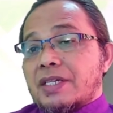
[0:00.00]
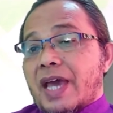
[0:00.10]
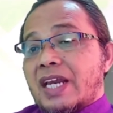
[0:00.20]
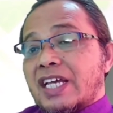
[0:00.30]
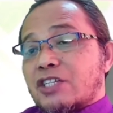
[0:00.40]

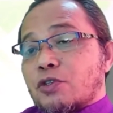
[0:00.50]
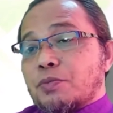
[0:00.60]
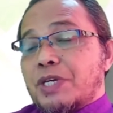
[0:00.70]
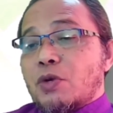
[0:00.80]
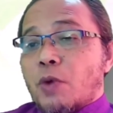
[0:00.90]
The ideas
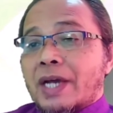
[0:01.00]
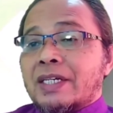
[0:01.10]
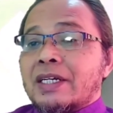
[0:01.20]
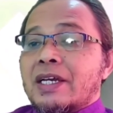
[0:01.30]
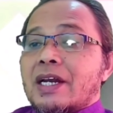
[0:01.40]
could be
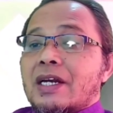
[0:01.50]
1.